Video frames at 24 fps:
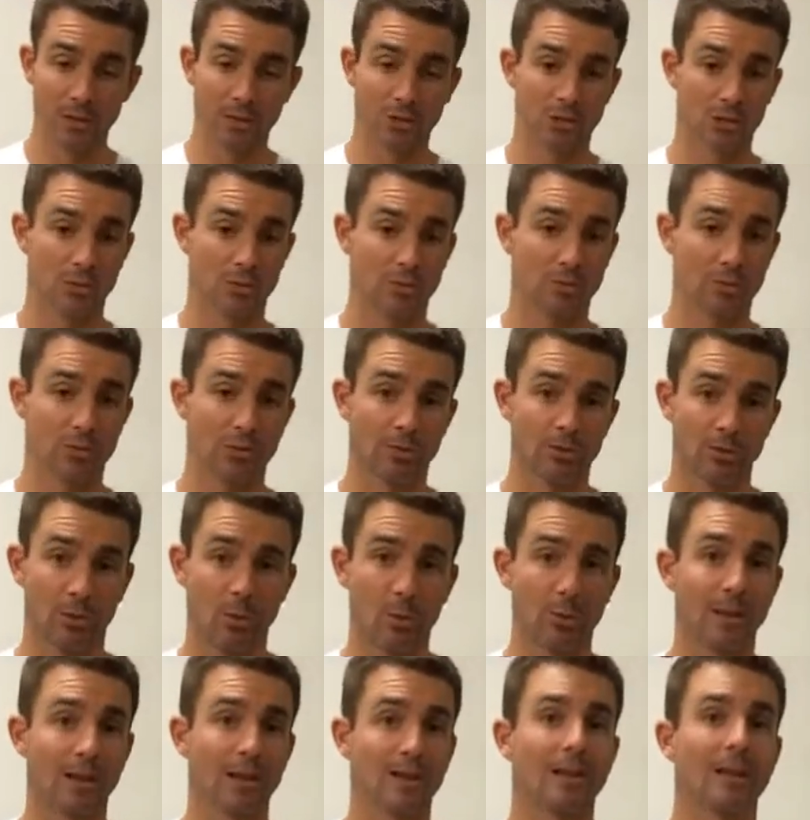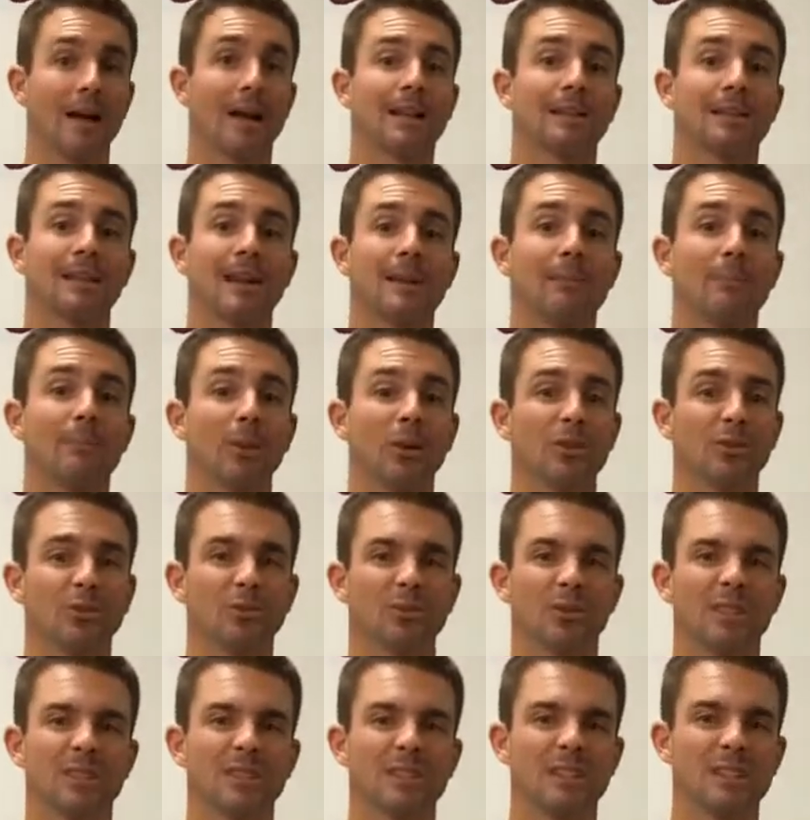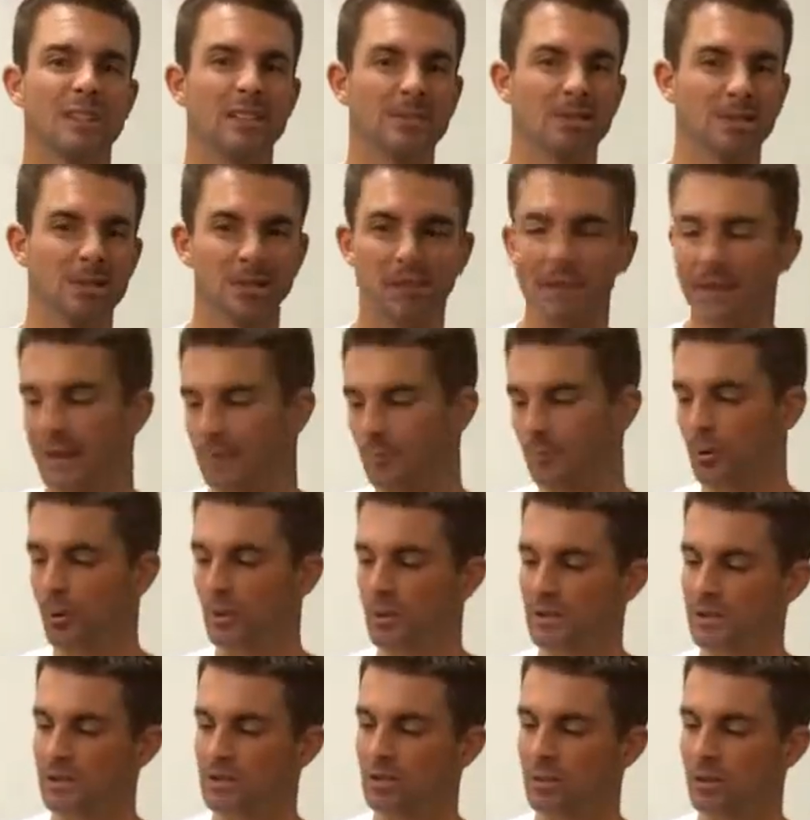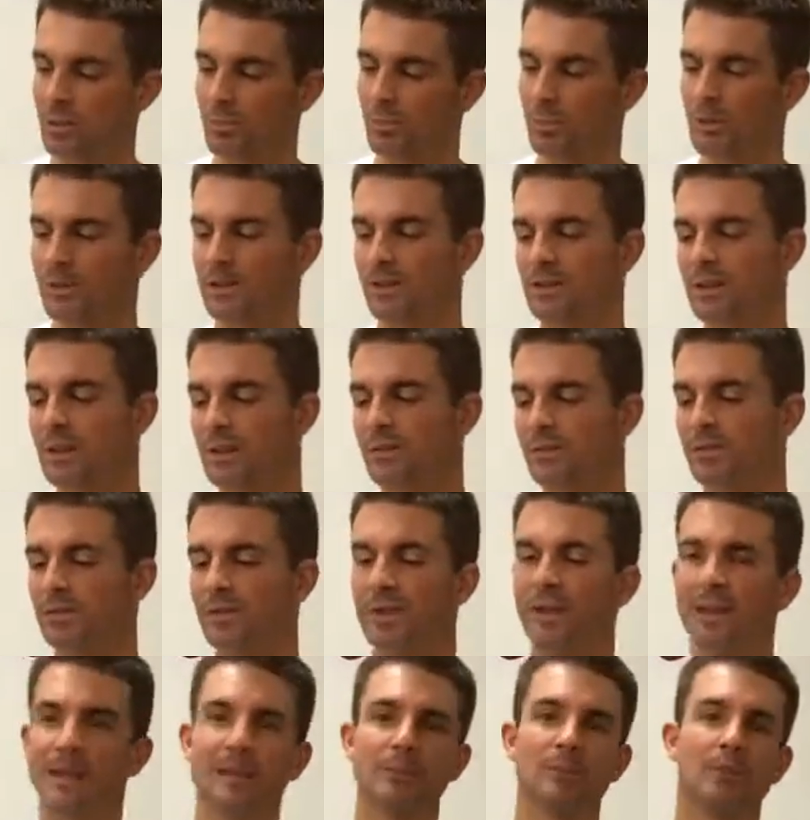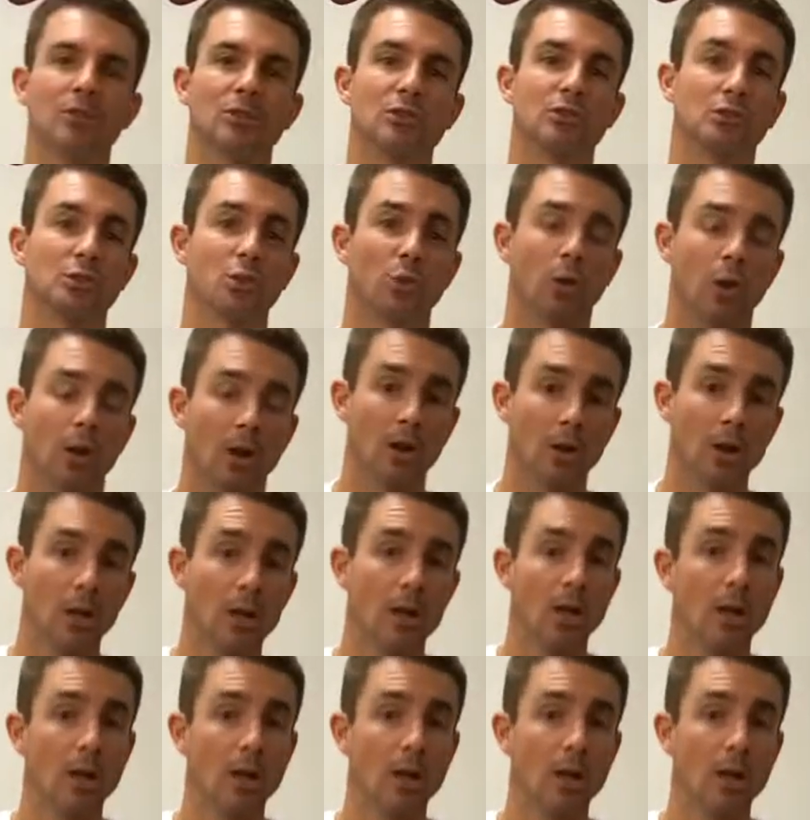Just from throwing a lot, that muscle gets inflamed. All these little muscles get inflamed and sore.